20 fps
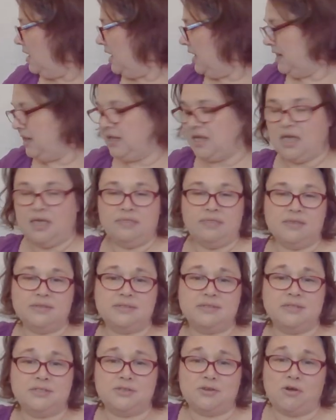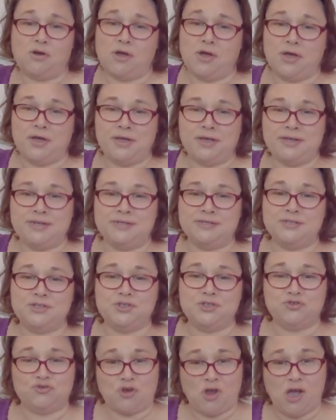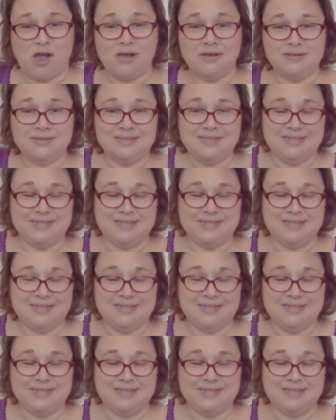And again, this is on straw.